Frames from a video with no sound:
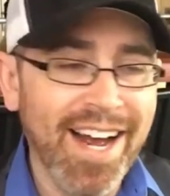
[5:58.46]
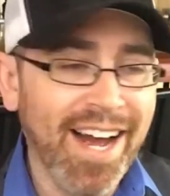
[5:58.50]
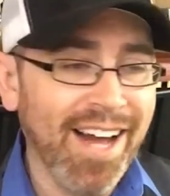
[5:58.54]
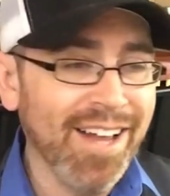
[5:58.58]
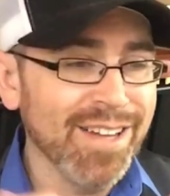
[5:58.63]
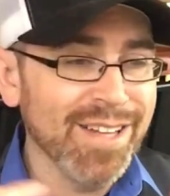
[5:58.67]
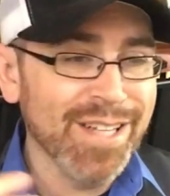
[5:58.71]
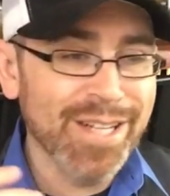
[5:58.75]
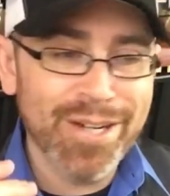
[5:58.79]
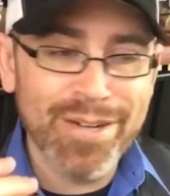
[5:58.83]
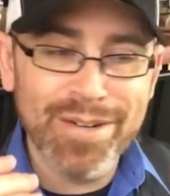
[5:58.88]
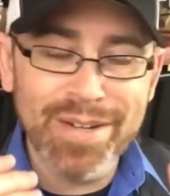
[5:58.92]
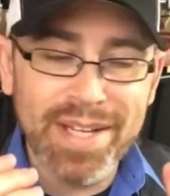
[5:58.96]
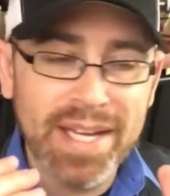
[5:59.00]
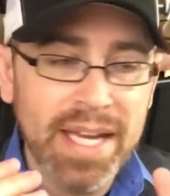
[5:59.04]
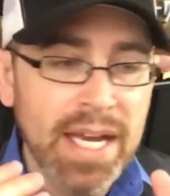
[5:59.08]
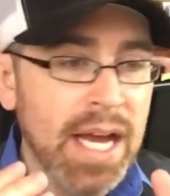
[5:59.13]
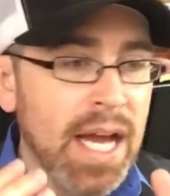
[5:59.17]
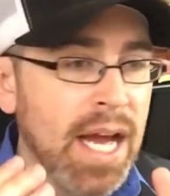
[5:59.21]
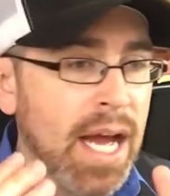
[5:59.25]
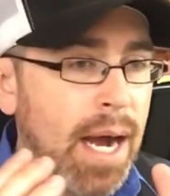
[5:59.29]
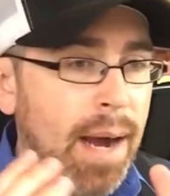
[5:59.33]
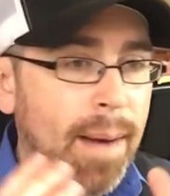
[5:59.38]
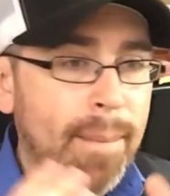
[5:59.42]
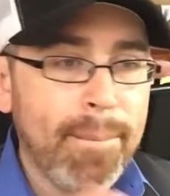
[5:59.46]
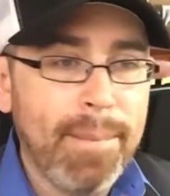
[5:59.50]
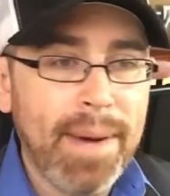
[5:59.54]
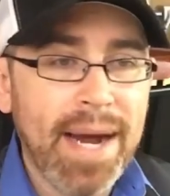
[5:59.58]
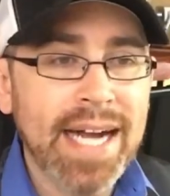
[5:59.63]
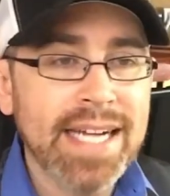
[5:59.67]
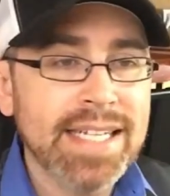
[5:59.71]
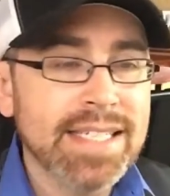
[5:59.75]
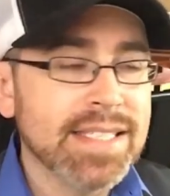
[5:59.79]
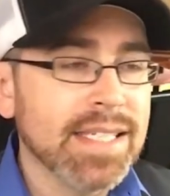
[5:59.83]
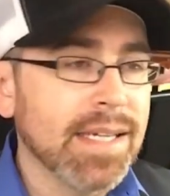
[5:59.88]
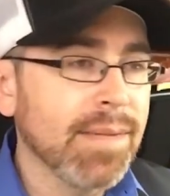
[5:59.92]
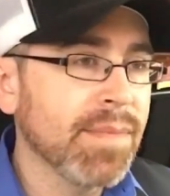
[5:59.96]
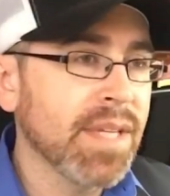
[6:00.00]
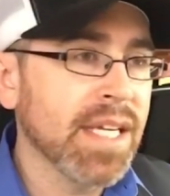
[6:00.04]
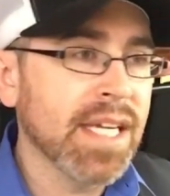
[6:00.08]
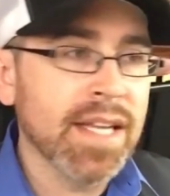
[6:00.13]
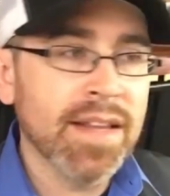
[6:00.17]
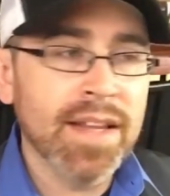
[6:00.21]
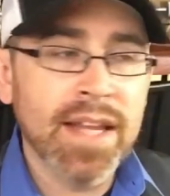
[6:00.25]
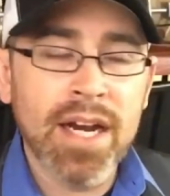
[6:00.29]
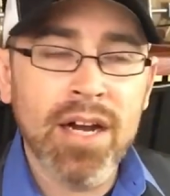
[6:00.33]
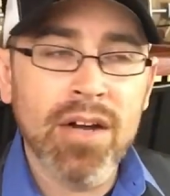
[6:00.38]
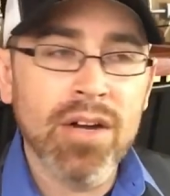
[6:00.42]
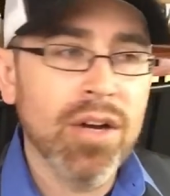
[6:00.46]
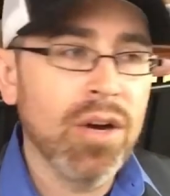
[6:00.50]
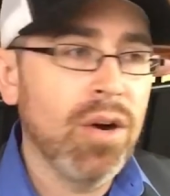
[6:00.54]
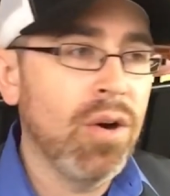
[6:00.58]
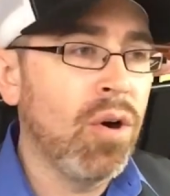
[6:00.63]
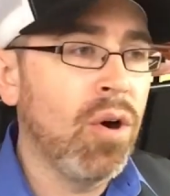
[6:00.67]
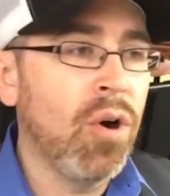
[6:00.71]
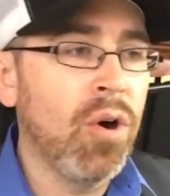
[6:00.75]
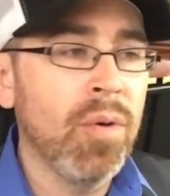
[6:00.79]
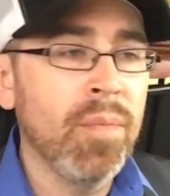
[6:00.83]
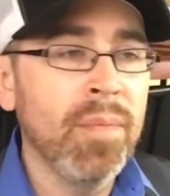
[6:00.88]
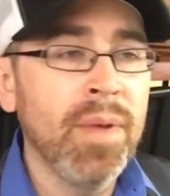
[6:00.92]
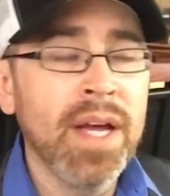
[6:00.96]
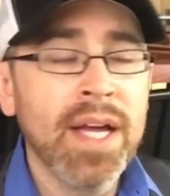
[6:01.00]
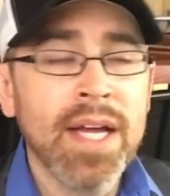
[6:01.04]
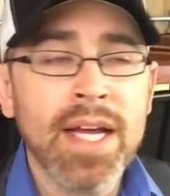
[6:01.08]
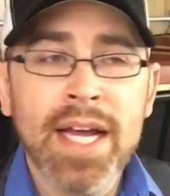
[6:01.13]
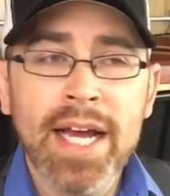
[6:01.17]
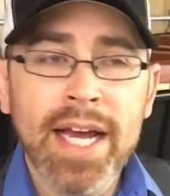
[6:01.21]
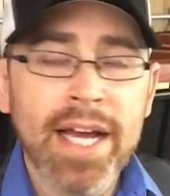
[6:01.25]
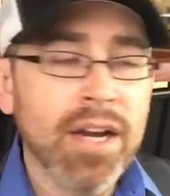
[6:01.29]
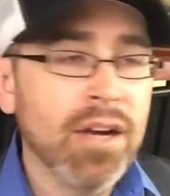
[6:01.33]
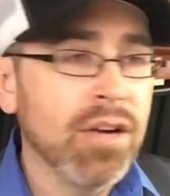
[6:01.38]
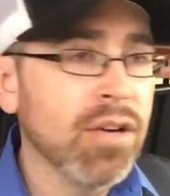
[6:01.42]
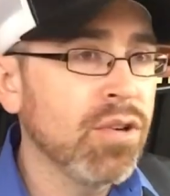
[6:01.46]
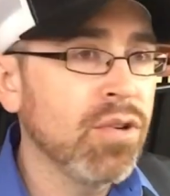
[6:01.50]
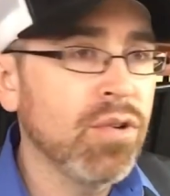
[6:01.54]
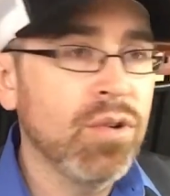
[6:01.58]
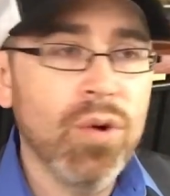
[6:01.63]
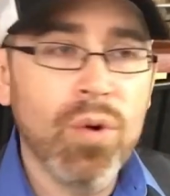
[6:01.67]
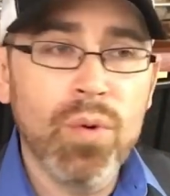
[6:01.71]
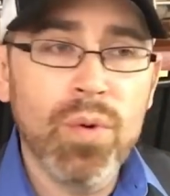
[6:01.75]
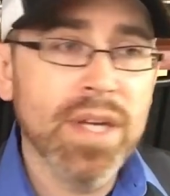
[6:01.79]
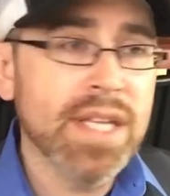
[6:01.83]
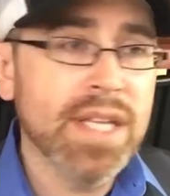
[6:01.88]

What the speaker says: I'll buy something and then I'll go home and I'll Google